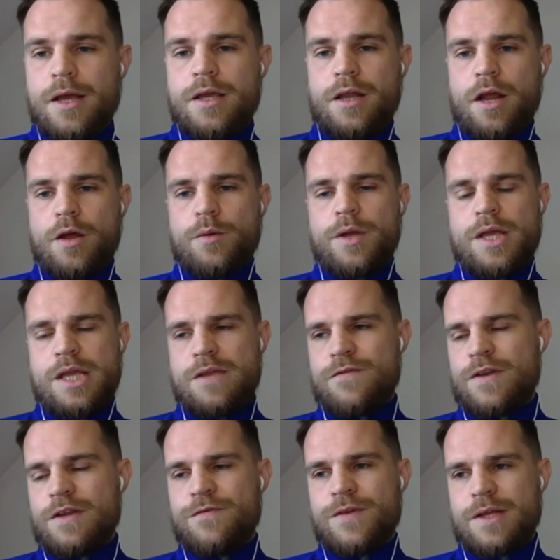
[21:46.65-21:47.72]

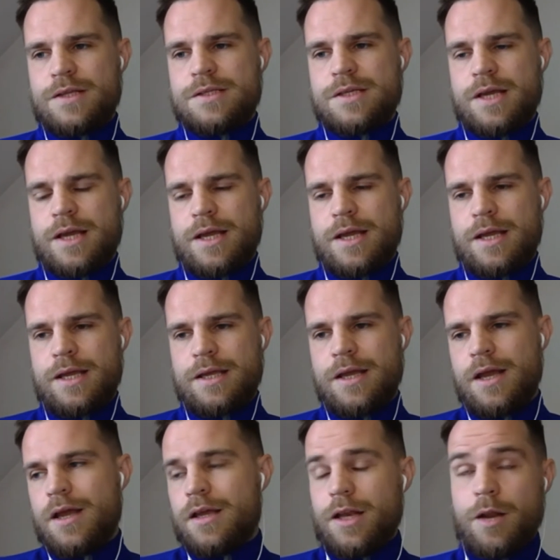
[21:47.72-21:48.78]
Even if it's
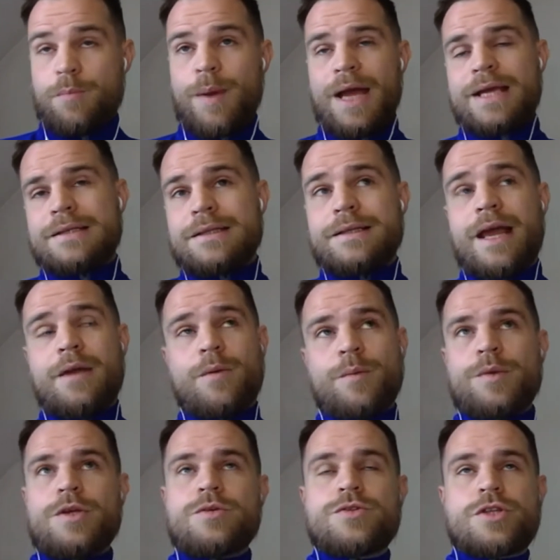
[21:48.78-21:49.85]
back in the day when
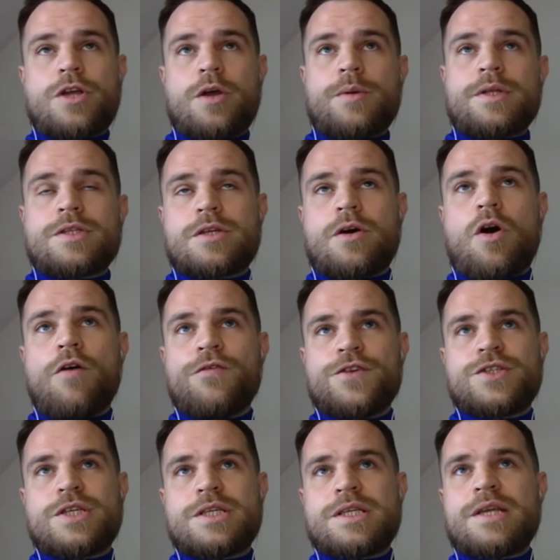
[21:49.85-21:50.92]
we used to go into
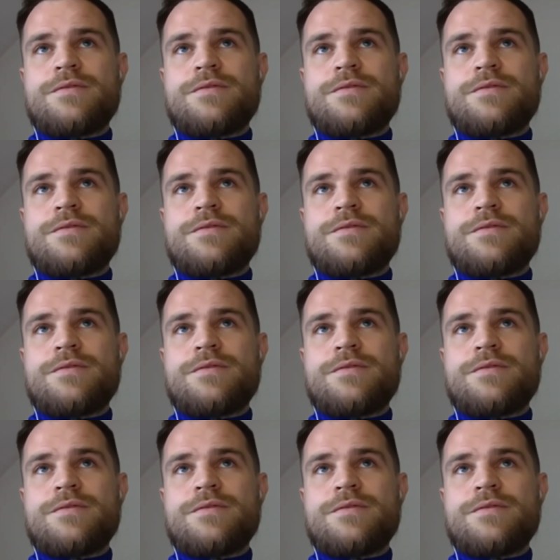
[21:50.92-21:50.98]
offices,